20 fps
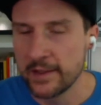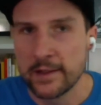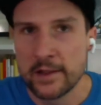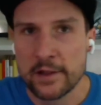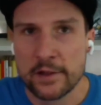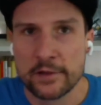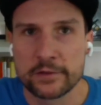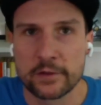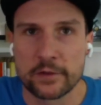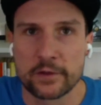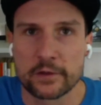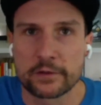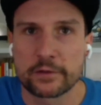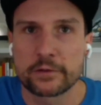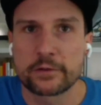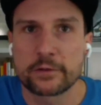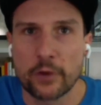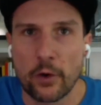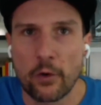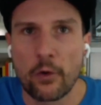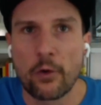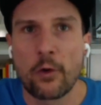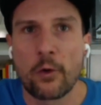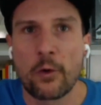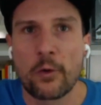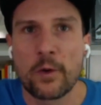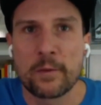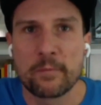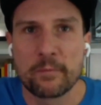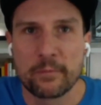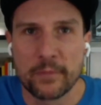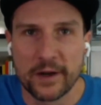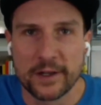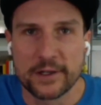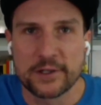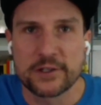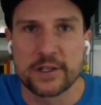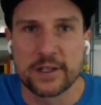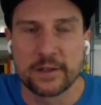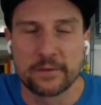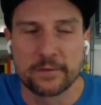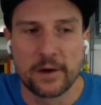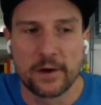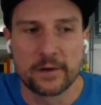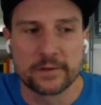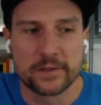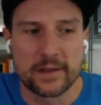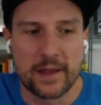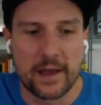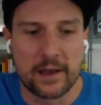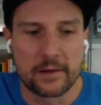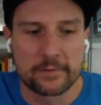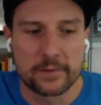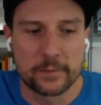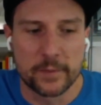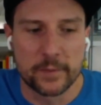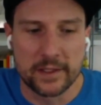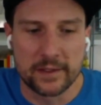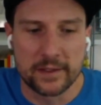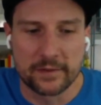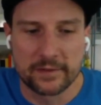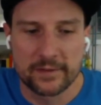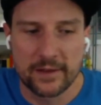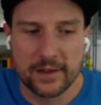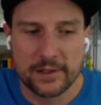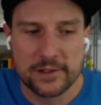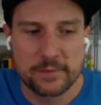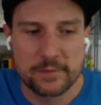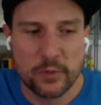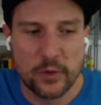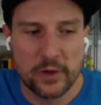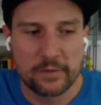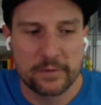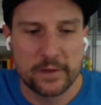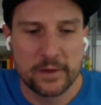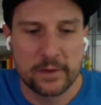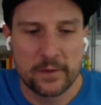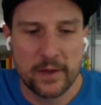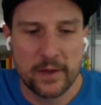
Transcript: So there's so much involved in that from a gear selection point of view.